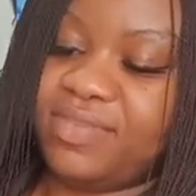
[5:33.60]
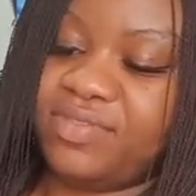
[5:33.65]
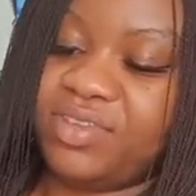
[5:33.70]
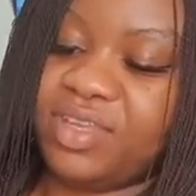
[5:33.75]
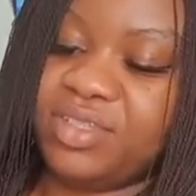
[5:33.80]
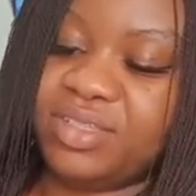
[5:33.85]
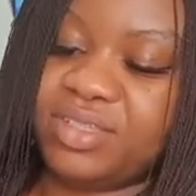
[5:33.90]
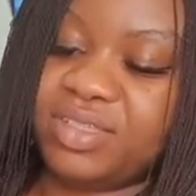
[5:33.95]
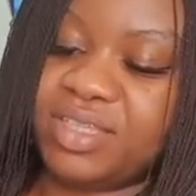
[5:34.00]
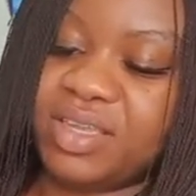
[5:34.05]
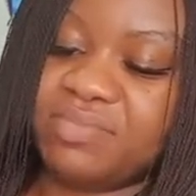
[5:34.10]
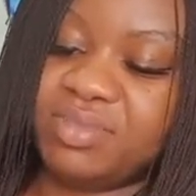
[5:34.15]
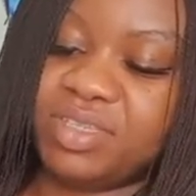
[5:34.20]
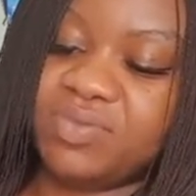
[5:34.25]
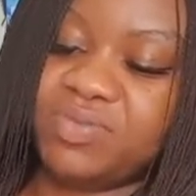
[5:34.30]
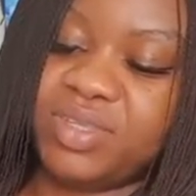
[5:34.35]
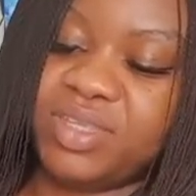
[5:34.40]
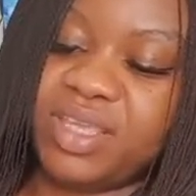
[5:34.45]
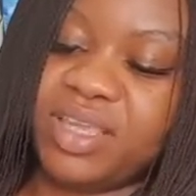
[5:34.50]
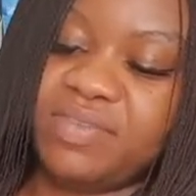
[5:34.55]
I've done the same
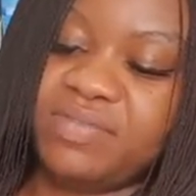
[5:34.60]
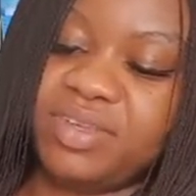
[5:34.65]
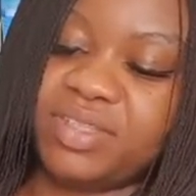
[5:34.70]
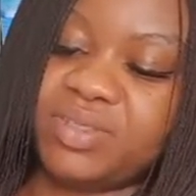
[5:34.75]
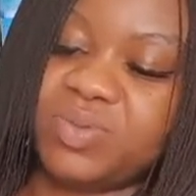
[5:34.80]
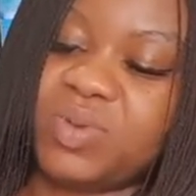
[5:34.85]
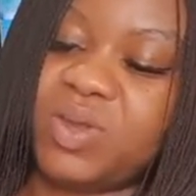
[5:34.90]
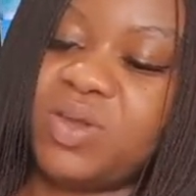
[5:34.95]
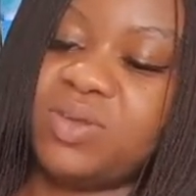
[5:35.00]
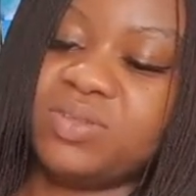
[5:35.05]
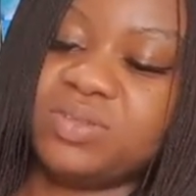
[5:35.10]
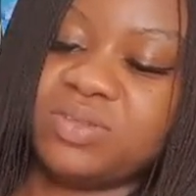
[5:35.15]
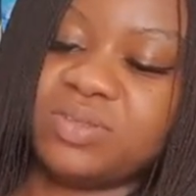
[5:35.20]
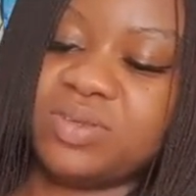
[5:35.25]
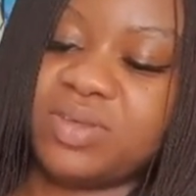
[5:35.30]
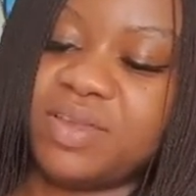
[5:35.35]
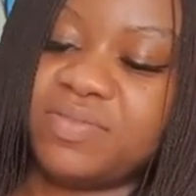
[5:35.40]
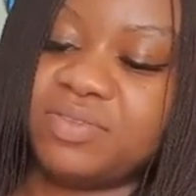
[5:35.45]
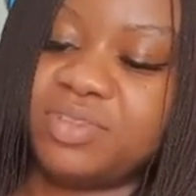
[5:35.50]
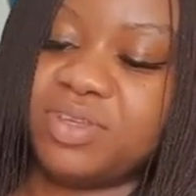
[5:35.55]
thing with Dave as well.
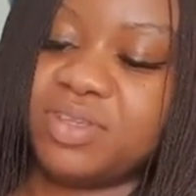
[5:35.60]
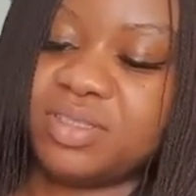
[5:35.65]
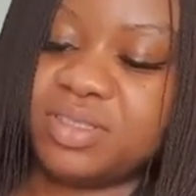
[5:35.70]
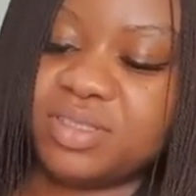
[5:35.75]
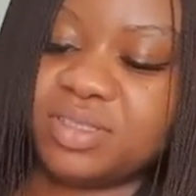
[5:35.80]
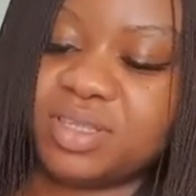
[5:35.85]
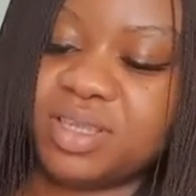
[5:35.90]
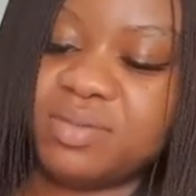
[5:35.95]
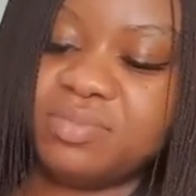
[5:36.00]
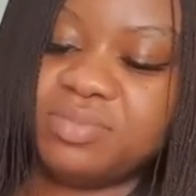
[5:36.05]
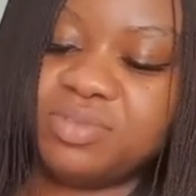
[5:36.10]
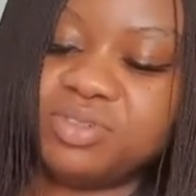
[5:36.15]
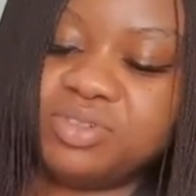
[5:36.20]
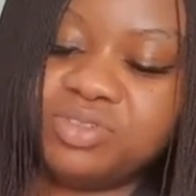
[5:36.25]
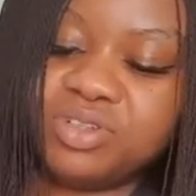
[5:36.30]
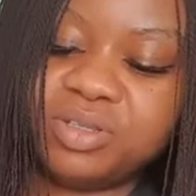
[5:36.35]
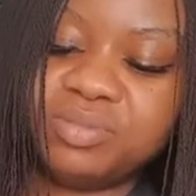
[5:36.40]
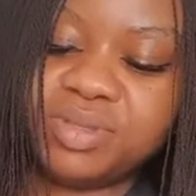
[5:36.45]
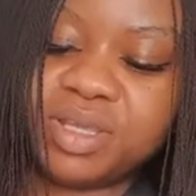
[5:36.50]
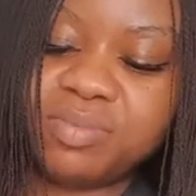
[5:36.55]
So I've just um,
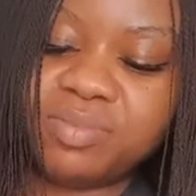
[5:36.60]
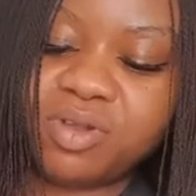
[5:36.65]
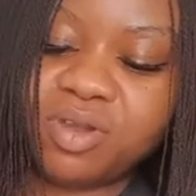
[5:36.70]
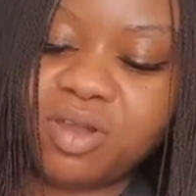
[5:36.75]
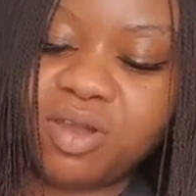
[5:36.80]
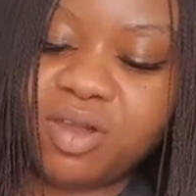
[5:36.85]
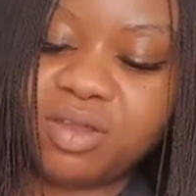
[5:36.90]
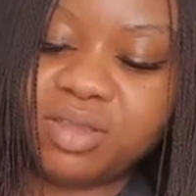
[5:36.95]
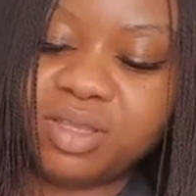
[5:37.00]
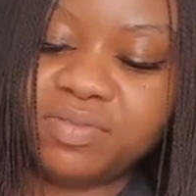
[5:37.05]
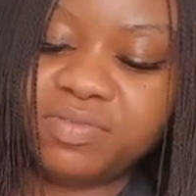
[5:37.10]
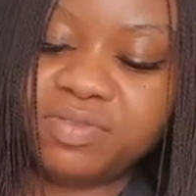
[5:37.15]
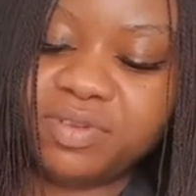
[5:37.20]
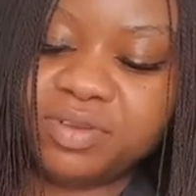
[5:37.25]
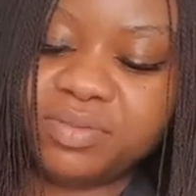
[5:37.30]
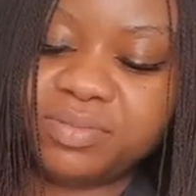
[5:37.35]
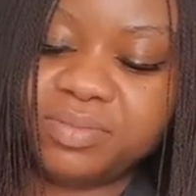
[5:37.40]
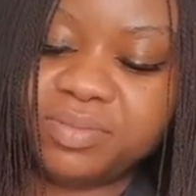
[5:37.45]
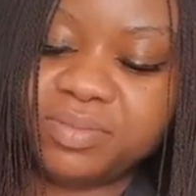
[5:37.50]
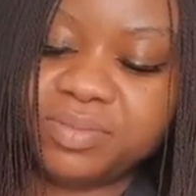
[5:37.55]
trimmed them on the
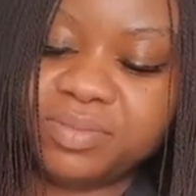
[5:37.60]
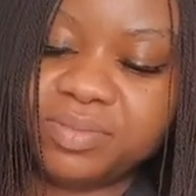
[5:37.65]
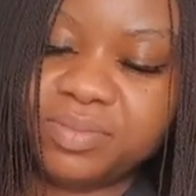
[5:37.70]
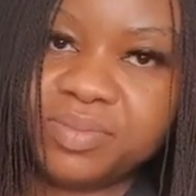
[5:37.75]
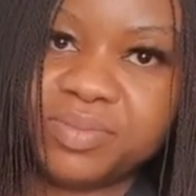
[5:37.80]
film.